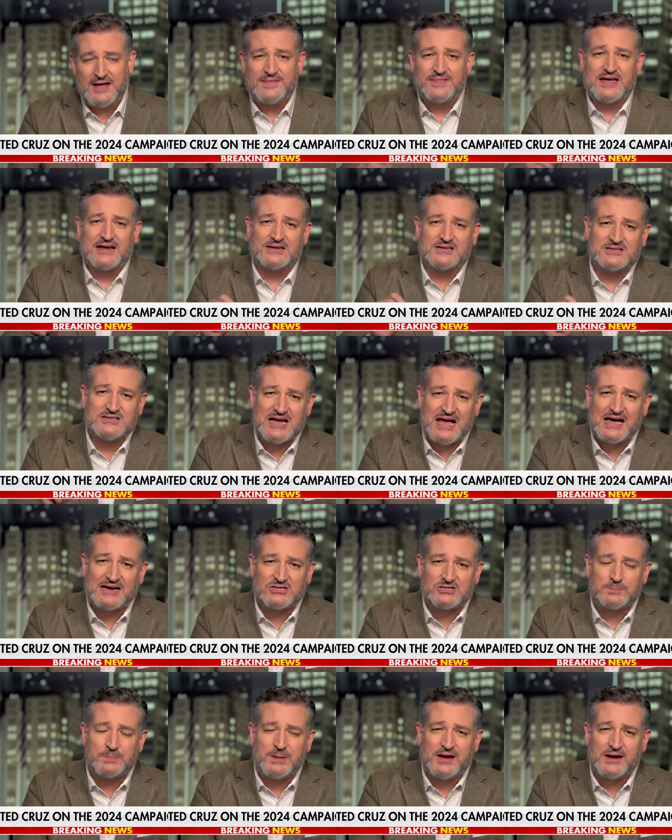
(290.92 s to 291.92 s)
that
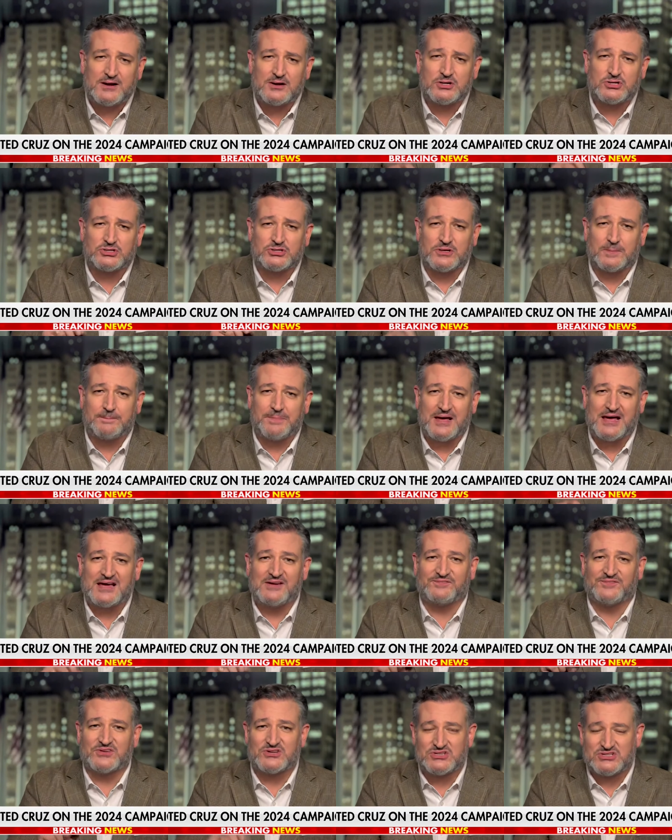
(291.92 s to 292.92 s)
taxpayers should pay
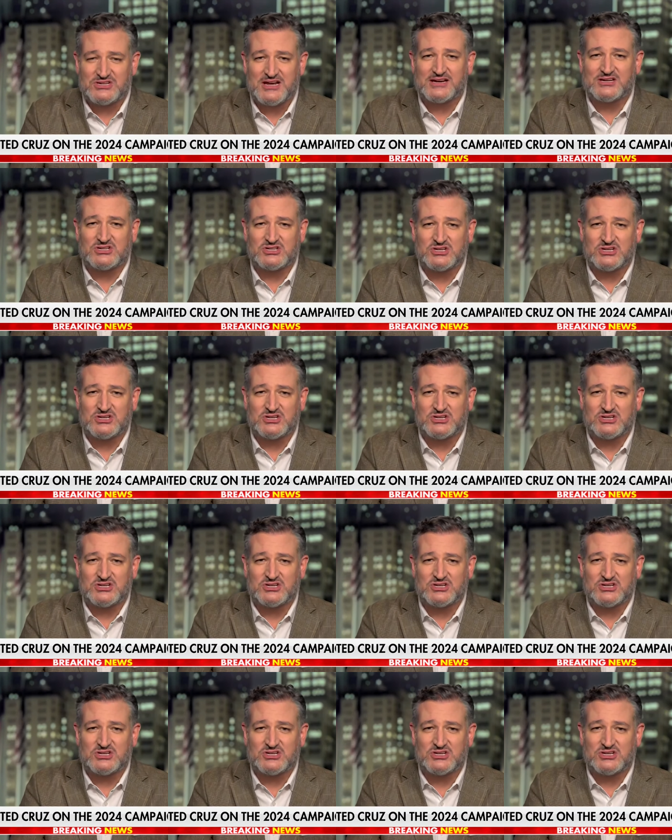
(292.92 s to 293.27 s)
for sex